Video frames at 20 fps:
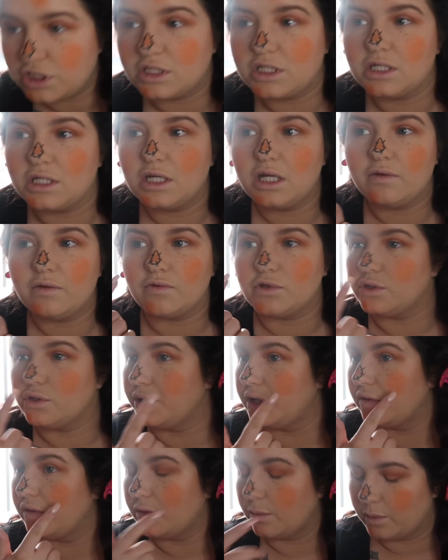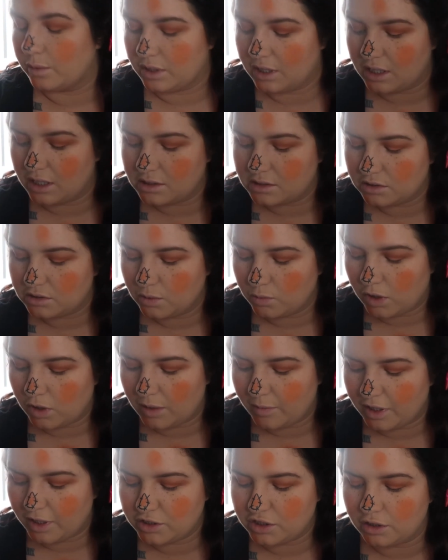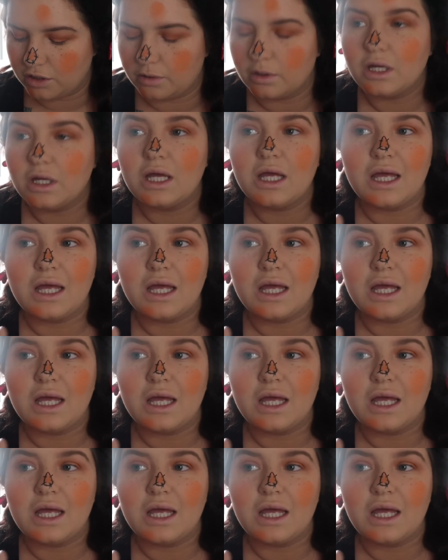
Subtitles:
didn't even do anything with these. So what I might do